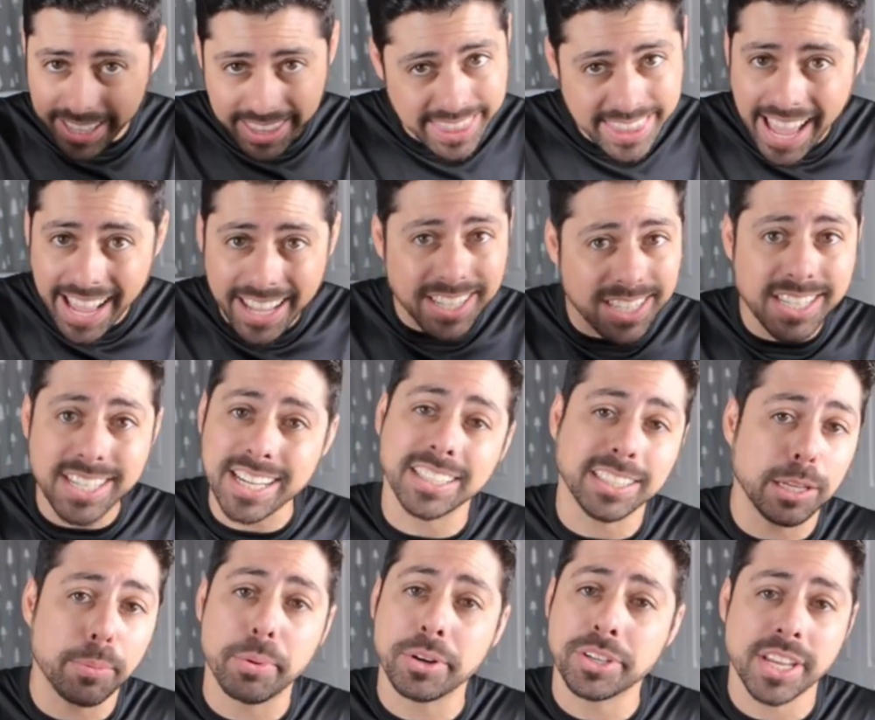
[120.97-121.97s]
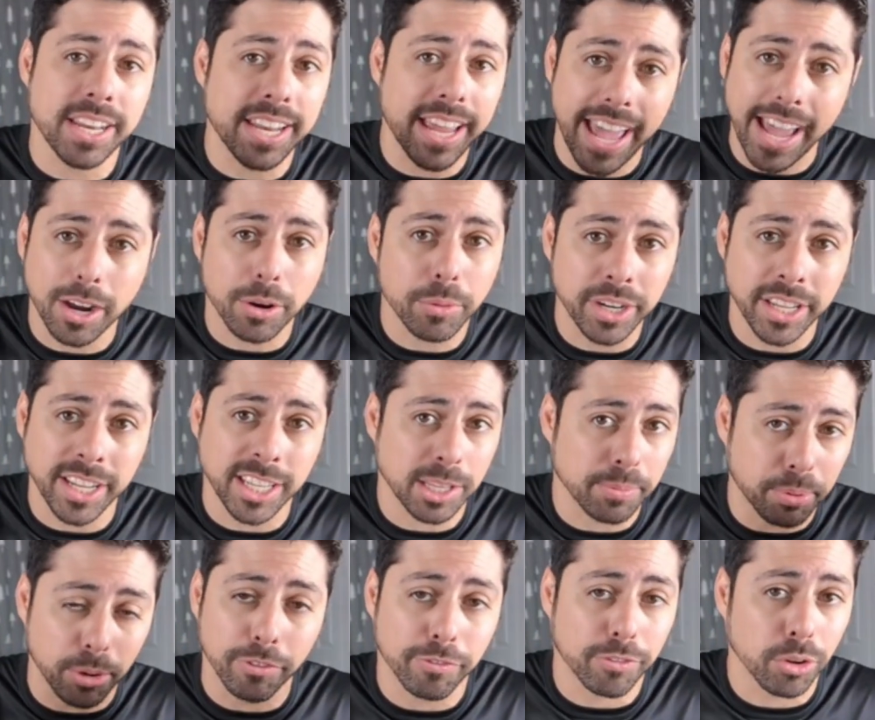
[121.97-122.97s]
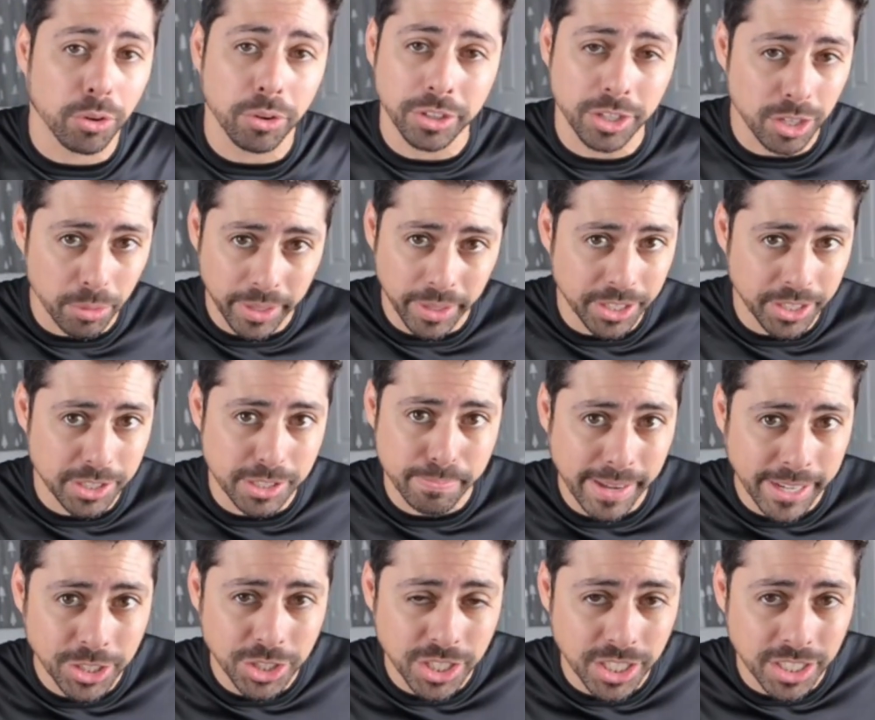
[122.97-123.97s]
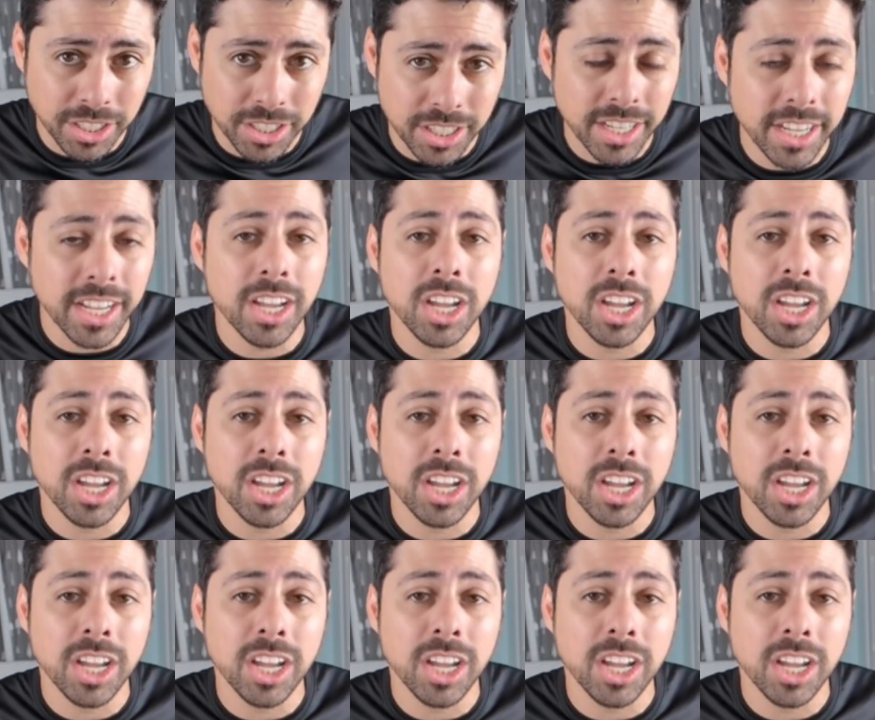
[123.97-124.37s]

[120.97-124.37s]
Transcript: that 60% equity in the portfolio we just mentioned.